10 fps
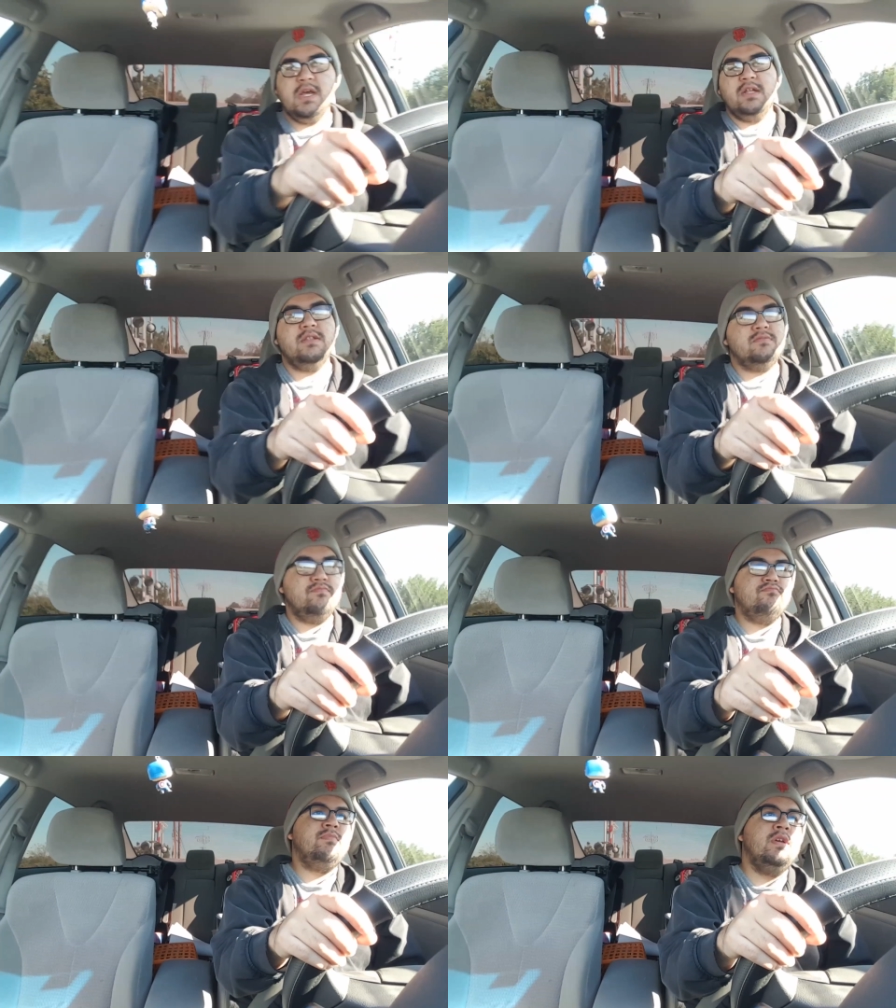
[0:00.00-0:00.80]
not
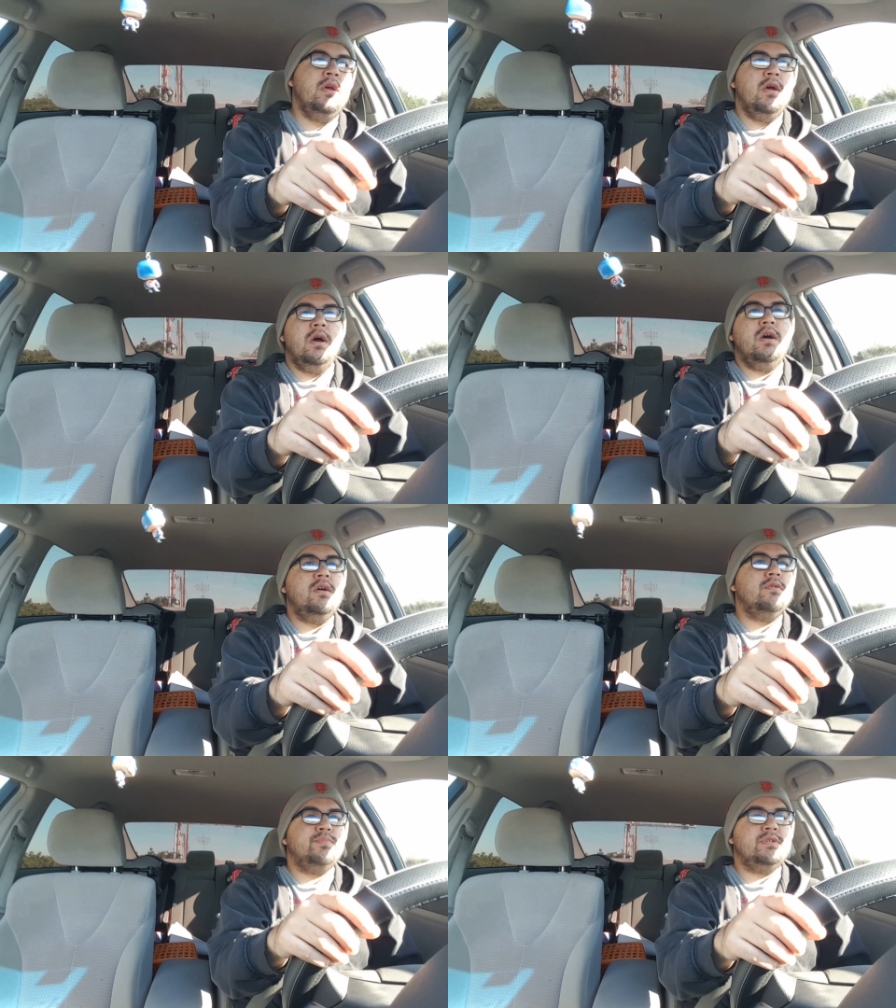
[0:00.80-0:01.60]

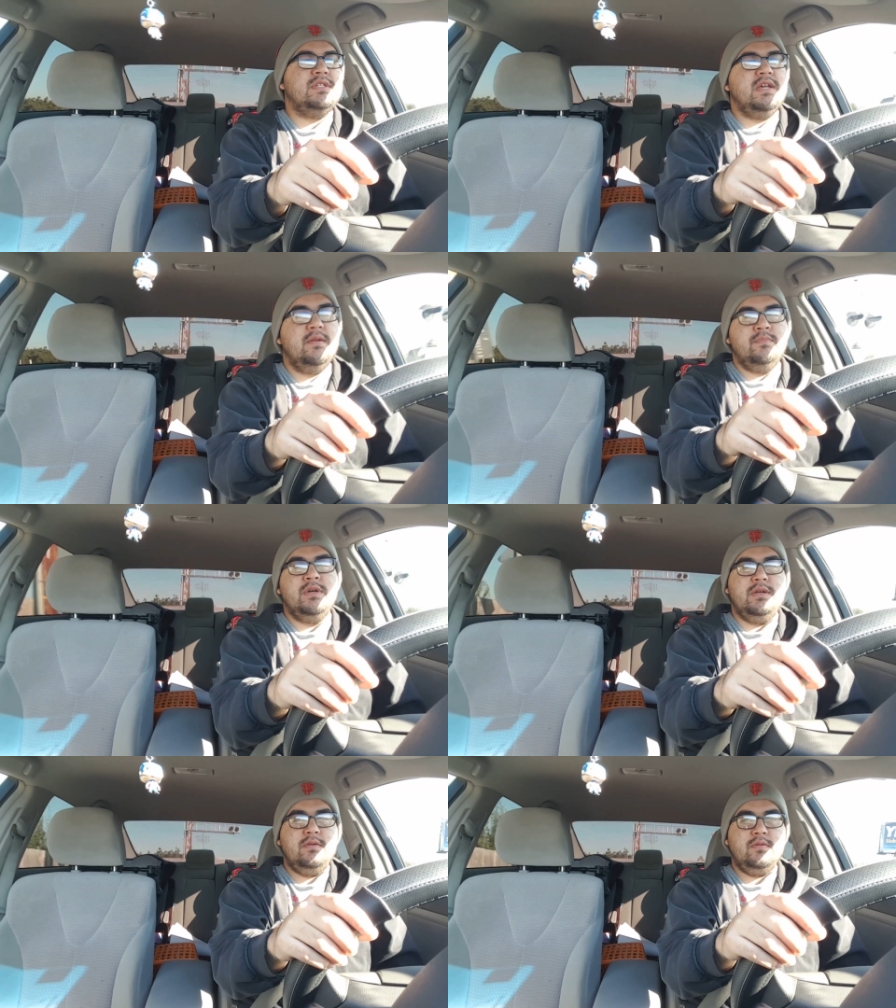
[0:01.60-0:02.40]
100%,
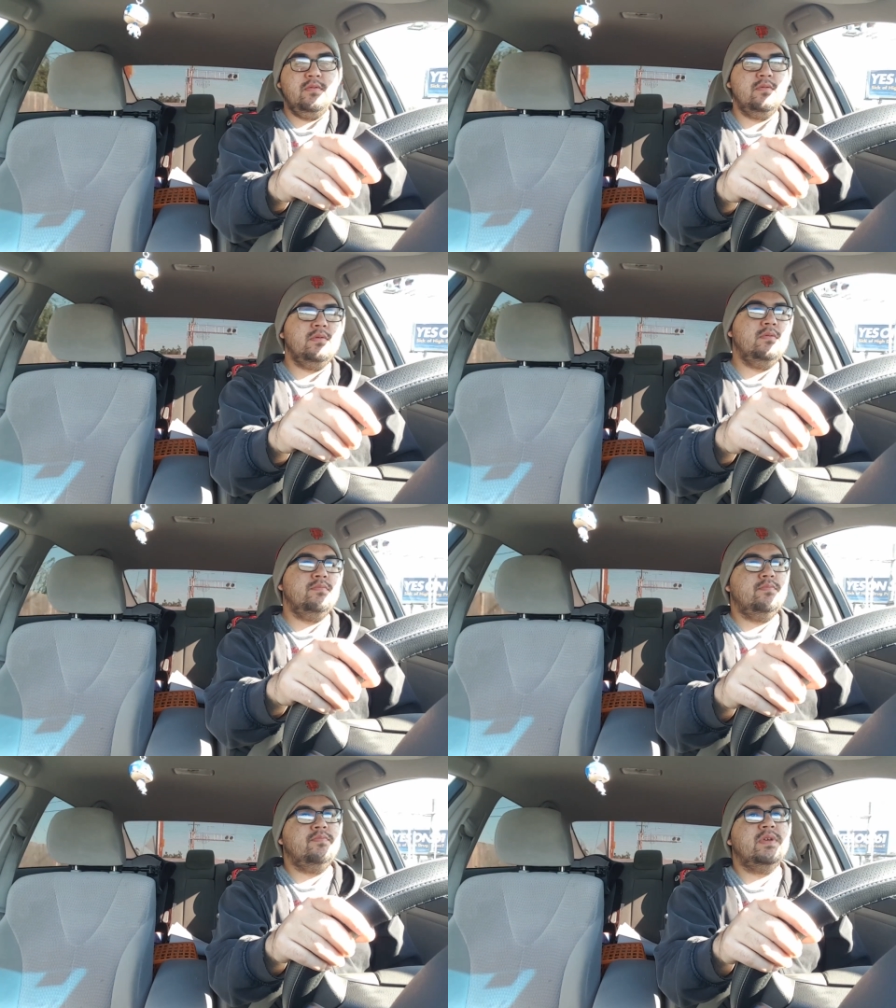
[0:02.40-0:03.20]
but
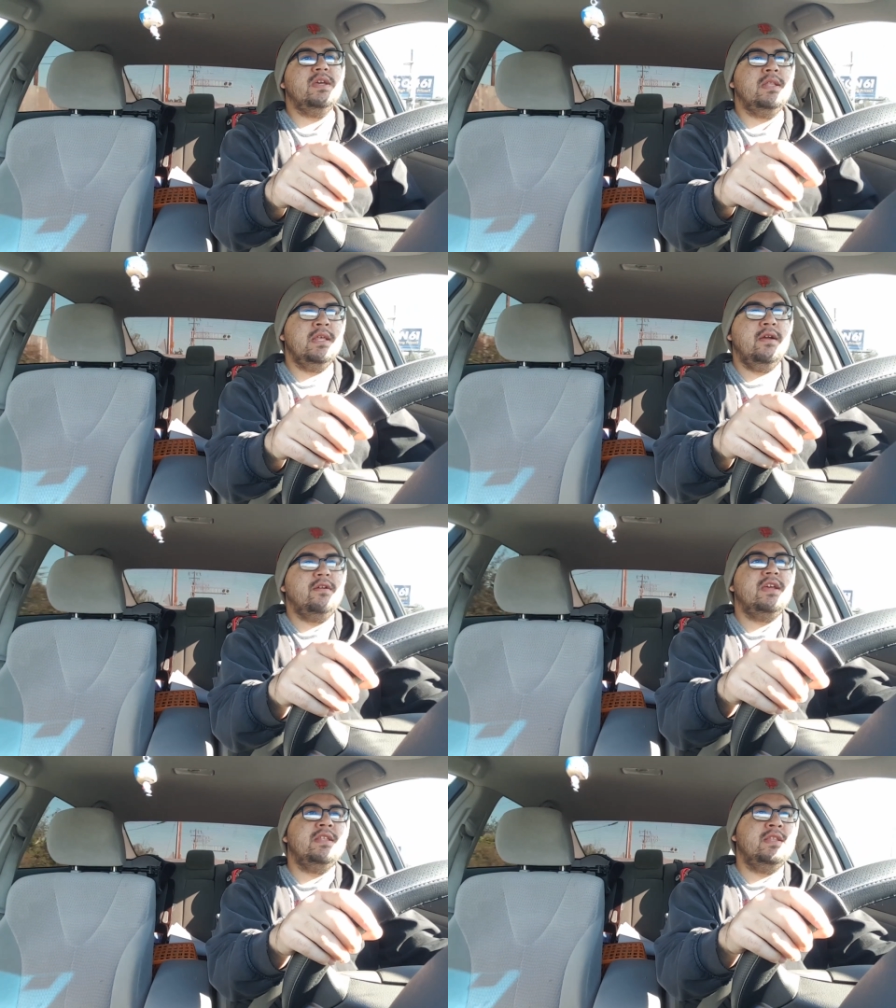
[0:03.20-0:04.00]
getting
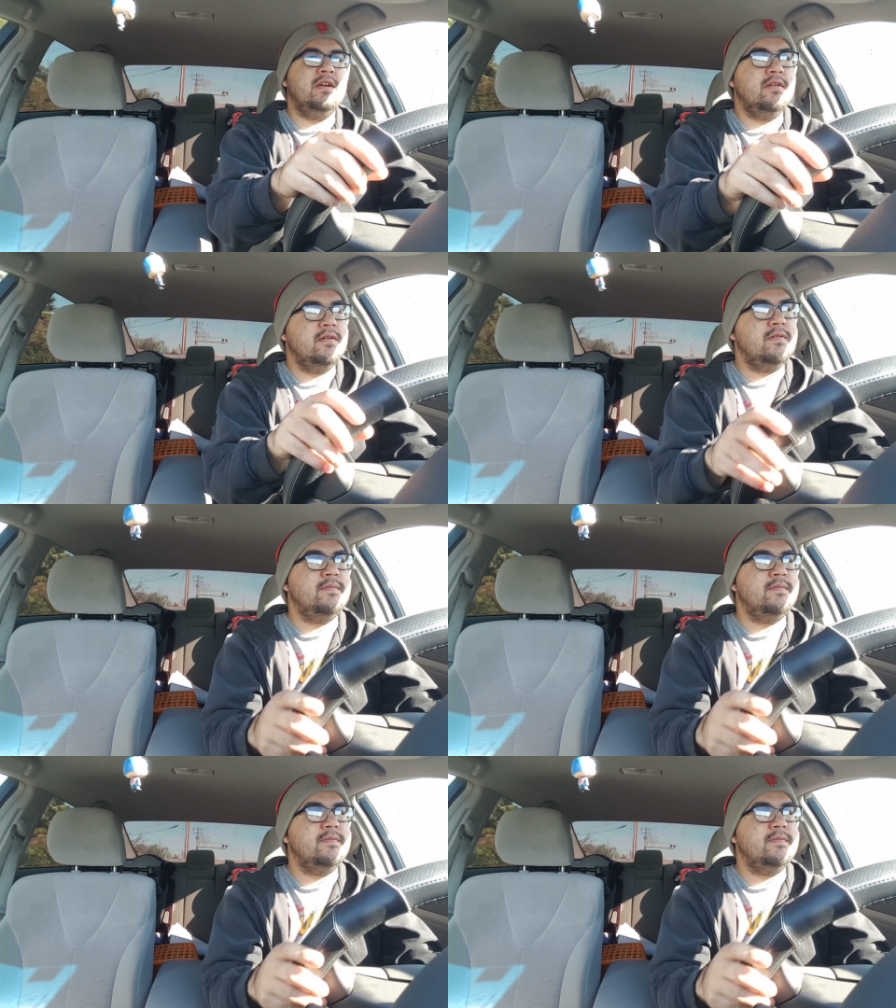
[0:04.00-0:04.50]
there, getting there.